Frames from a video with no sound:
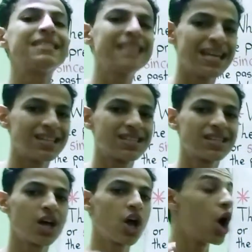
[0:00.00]

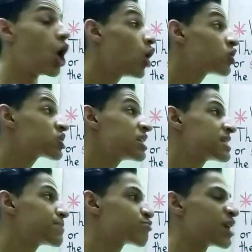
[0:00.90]
since also
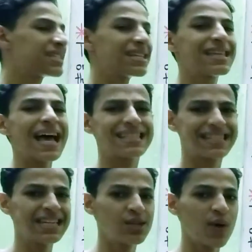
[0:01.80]
expresses a
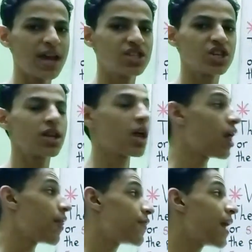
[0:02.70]
situation
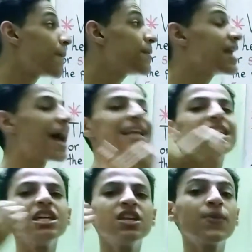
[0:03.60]
that began
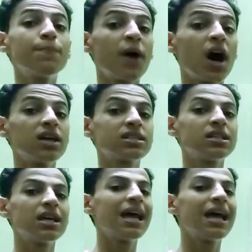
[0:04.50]
in the past